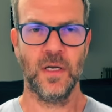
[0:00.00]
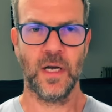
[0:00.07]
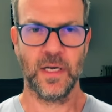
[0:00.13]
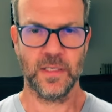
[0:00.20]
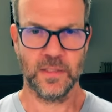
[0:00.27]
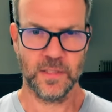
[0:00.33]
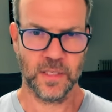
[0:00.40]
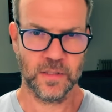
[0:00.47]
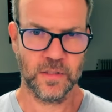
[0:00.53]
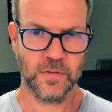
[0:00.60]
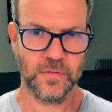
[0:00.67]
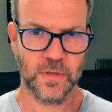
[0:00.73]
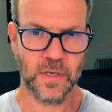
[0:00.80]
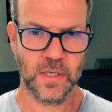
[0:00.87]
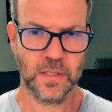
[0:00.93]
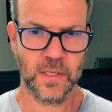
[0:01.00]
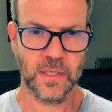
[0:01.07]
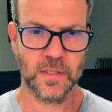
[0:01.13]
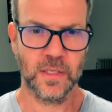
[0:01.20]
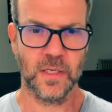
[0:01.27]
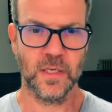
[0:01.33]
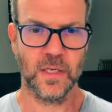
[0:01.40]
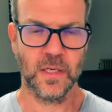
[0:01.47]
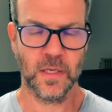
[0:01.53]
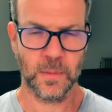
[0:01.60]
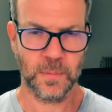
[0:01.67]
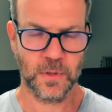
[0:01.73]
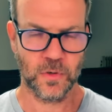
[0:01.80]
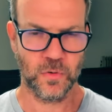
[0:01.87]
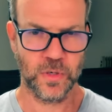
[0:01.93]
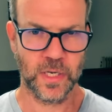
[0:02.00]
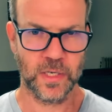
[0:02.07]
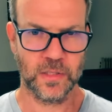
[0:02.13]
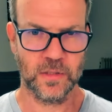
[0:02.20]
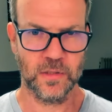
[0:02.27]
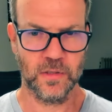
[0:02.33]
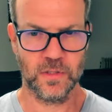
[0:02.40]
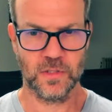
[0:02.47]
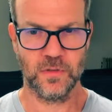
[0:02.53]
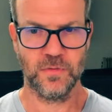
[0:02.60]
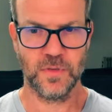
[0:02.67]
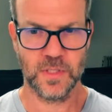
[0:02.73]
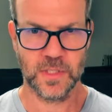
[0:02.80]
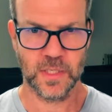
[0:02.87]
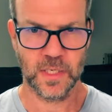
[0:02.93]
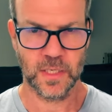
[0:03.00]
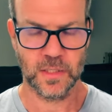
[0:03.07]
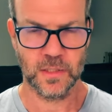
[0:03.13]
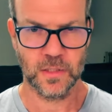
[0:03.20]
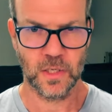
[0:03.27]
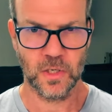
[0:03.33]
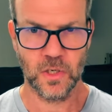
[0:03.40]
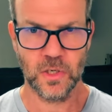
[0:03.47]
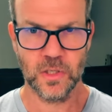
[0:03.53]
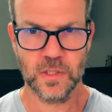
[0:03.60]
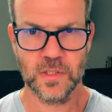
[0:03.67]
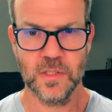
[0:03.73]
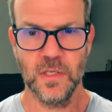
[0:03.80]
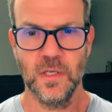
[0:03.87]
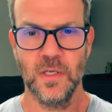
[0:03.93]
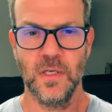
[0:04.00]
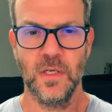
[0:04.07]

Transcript: identify that and help create sophisticated alerts